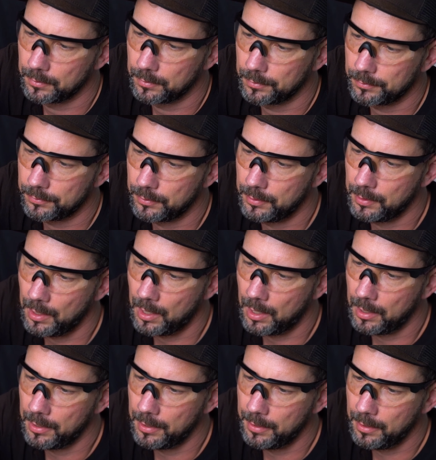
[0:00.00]
they all
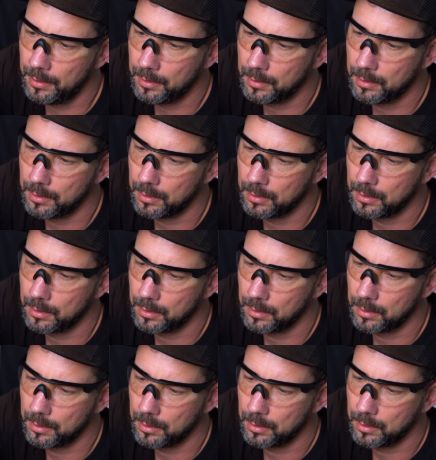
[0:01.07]
fit into
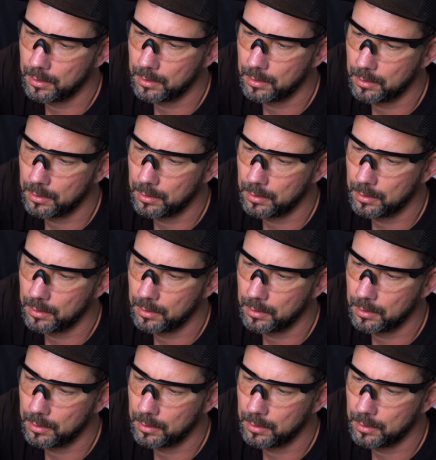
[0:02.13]
a